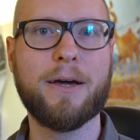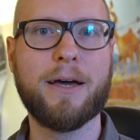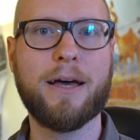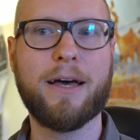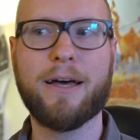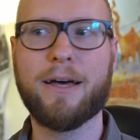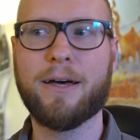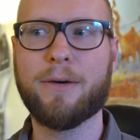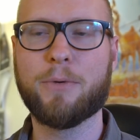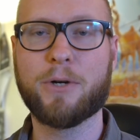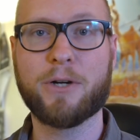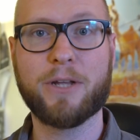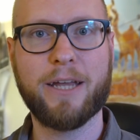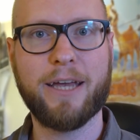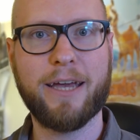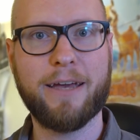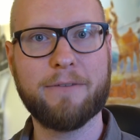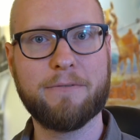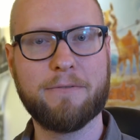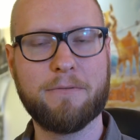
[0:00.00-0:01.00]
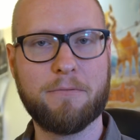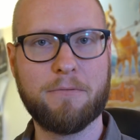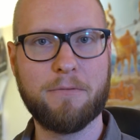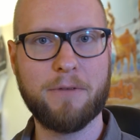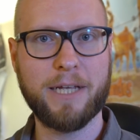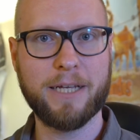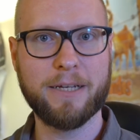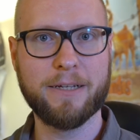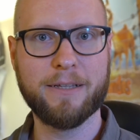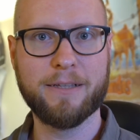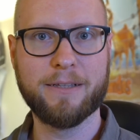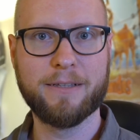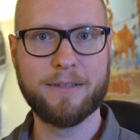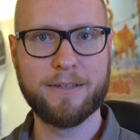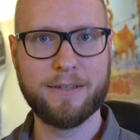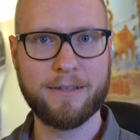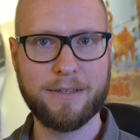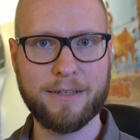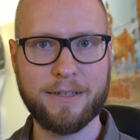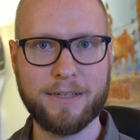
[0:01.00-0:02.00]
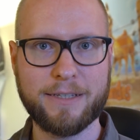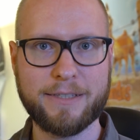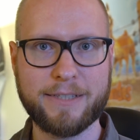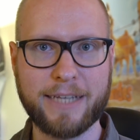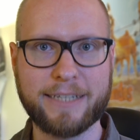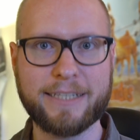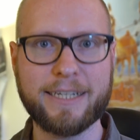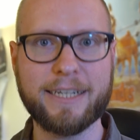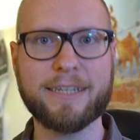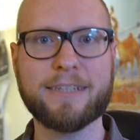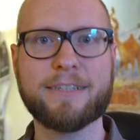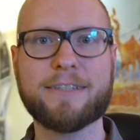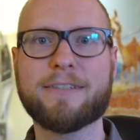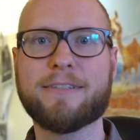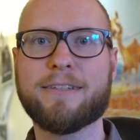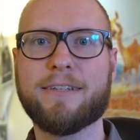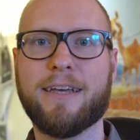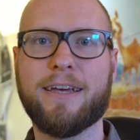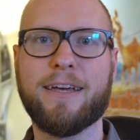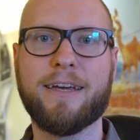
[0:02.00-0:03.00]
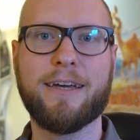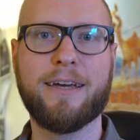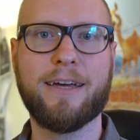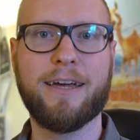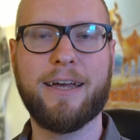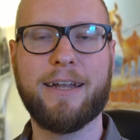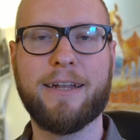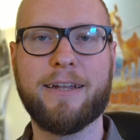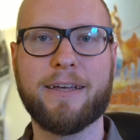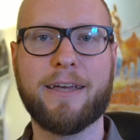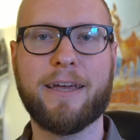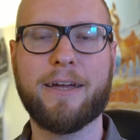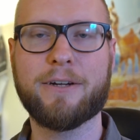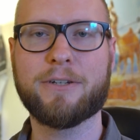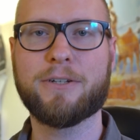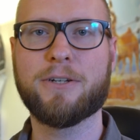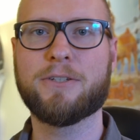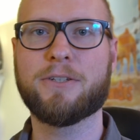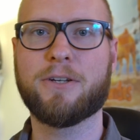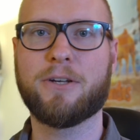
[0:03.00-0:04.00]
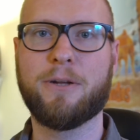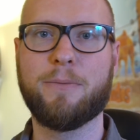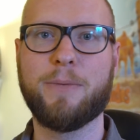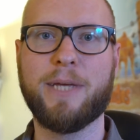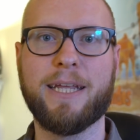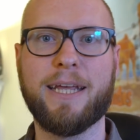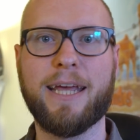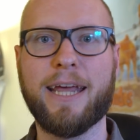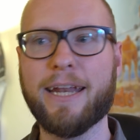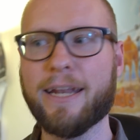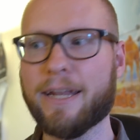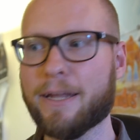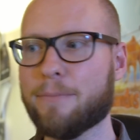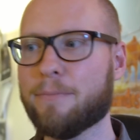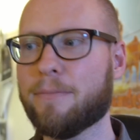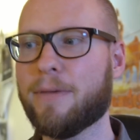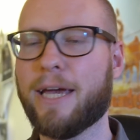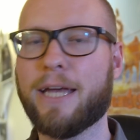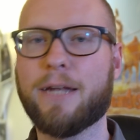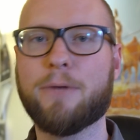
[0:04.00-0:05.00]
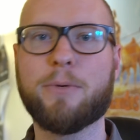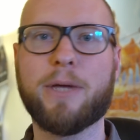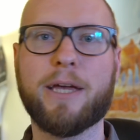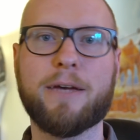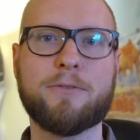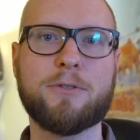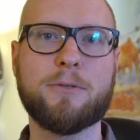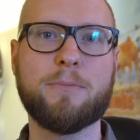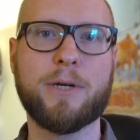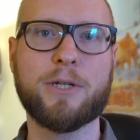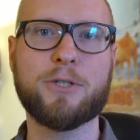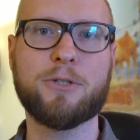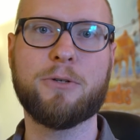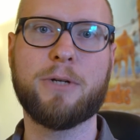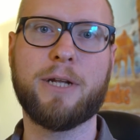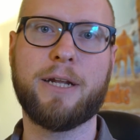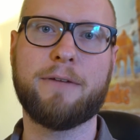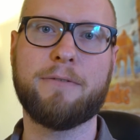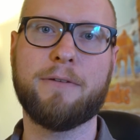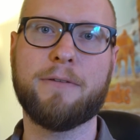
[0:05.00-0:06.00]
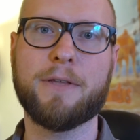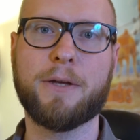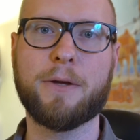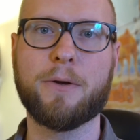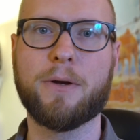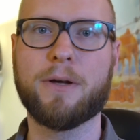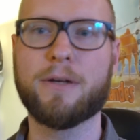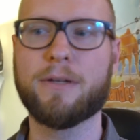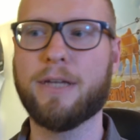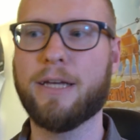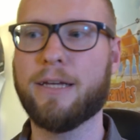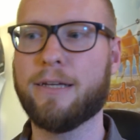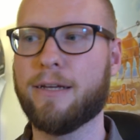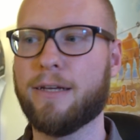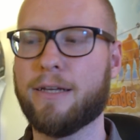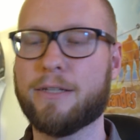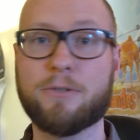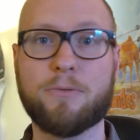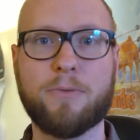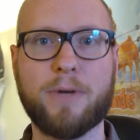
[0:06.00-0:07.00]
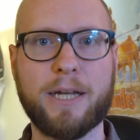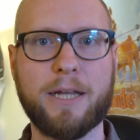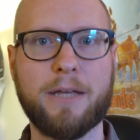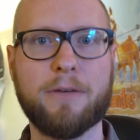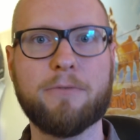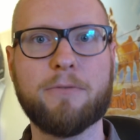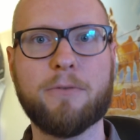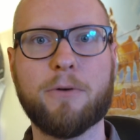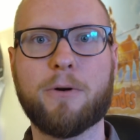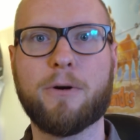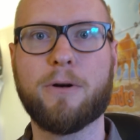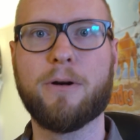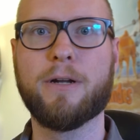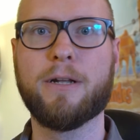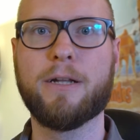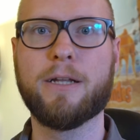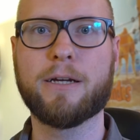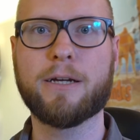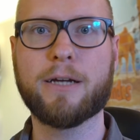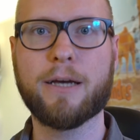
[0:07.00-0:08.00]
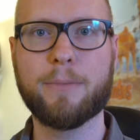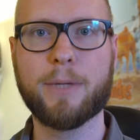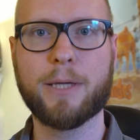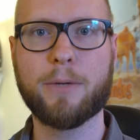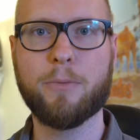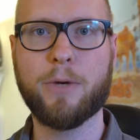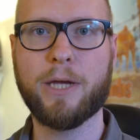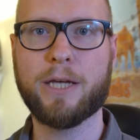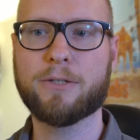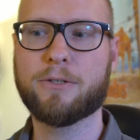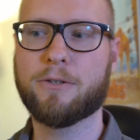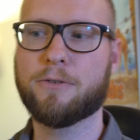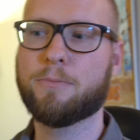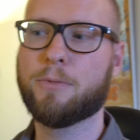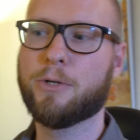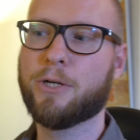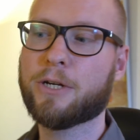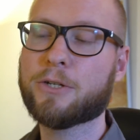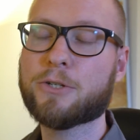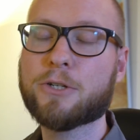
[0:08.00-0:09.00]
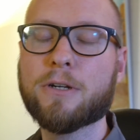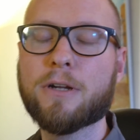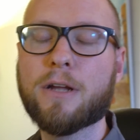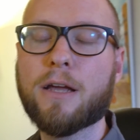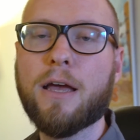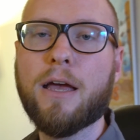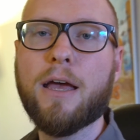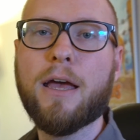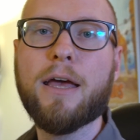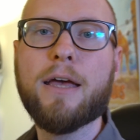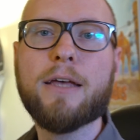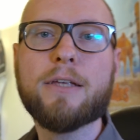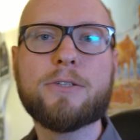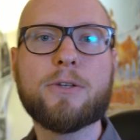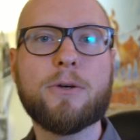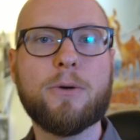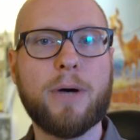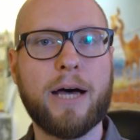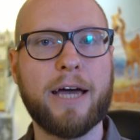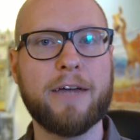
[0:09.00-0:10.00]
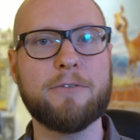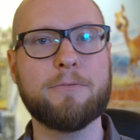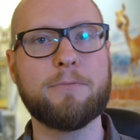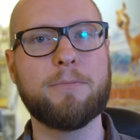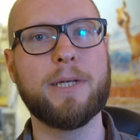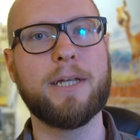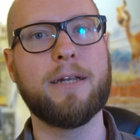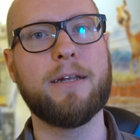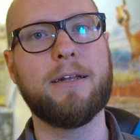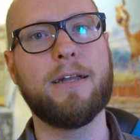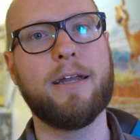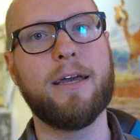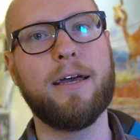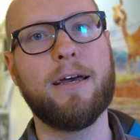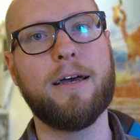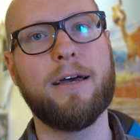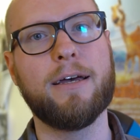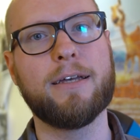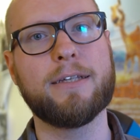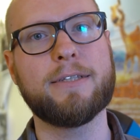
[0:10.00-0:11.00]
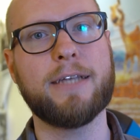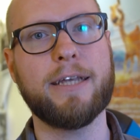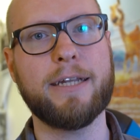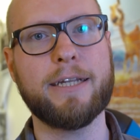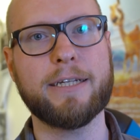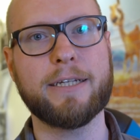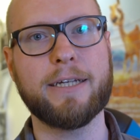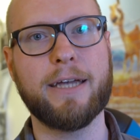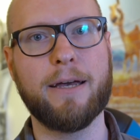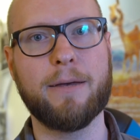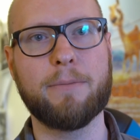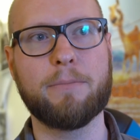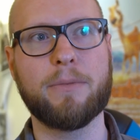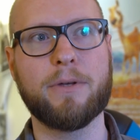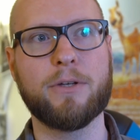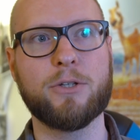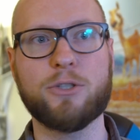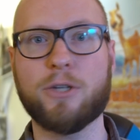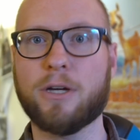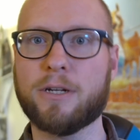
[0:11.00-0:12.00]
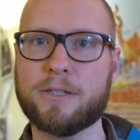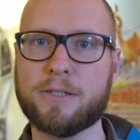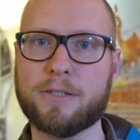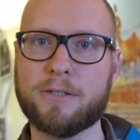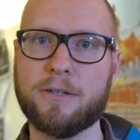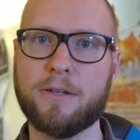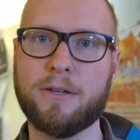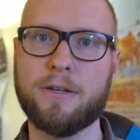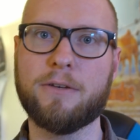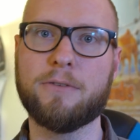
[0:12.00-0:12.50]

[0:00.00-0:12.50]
We're going to have real settings and the characters are going to be in them, and we have to make sure that everything is ready for the coming weeks of production. So I've been setting up shots